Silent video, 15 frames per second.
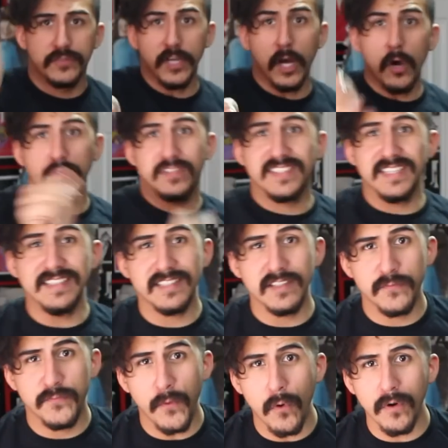So,
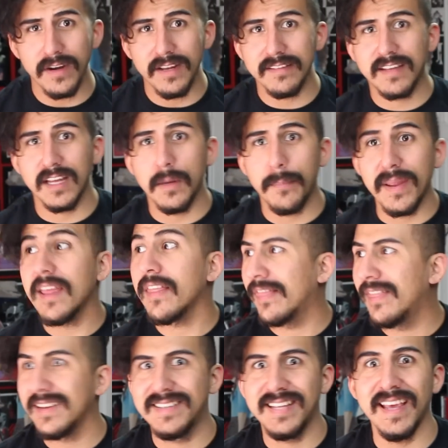season 4 is gonna be
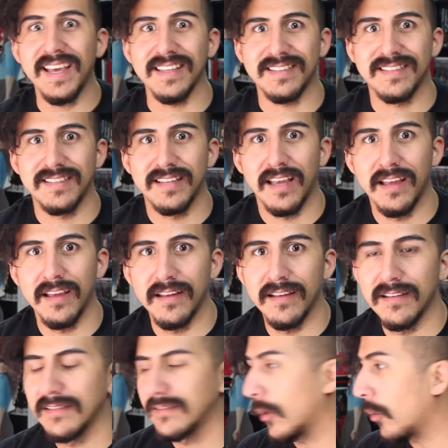the tits.
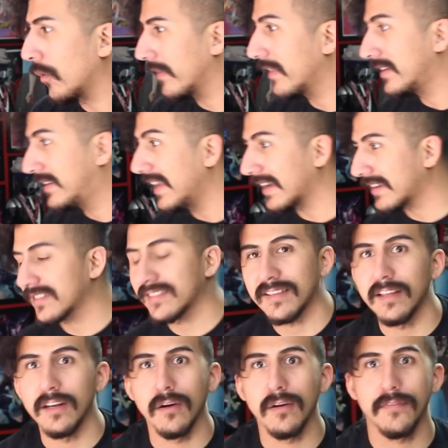Or the dicks,
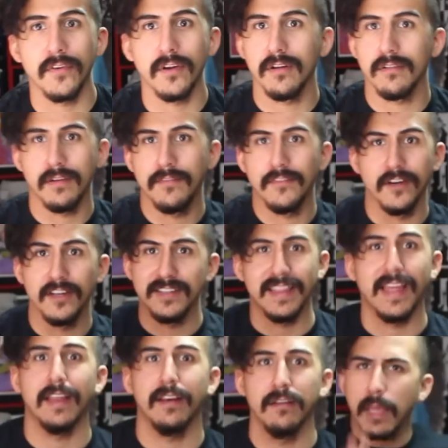you know, if you're into
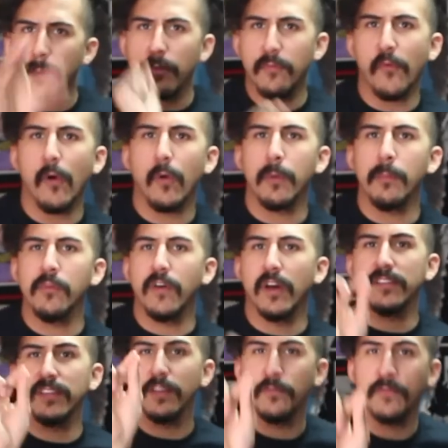that. Okay, before we move
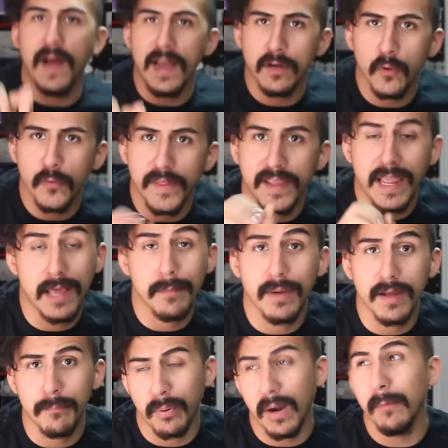on to the final thing and
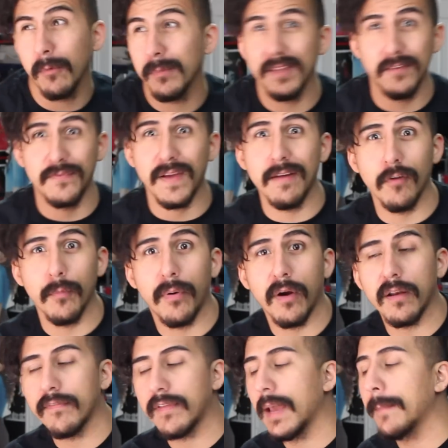my probably favorite
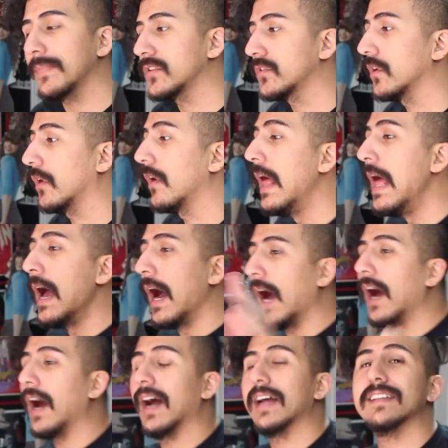part of the episode,
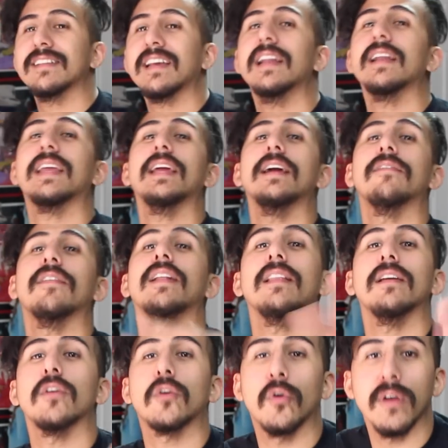I just gotta give a
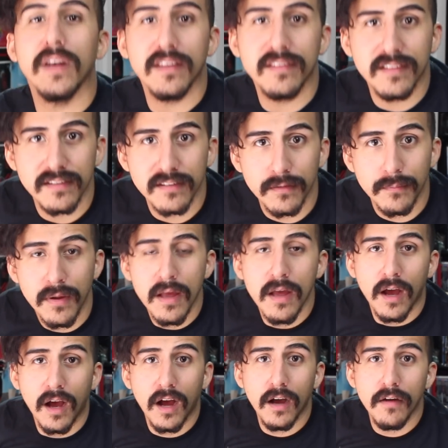little criticism
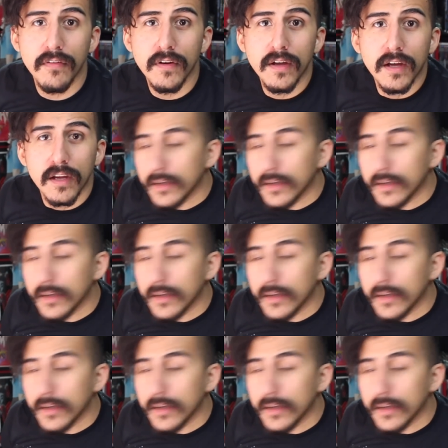of,